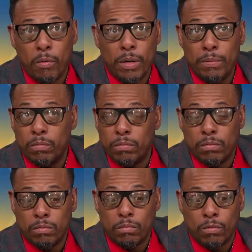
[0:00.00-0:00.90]
we
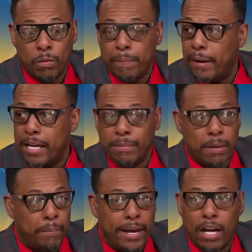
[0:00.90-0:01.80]
when we played him in the
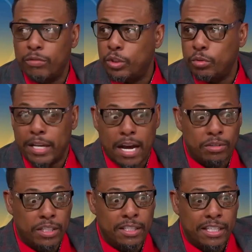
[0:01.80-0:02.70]
playoffs
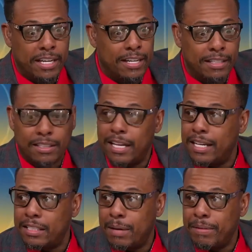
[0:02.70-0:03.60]
2010. That's the
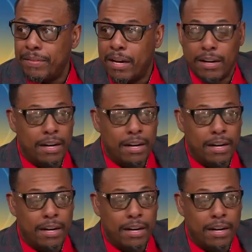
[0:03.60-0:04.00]
last time he fouled hey, out.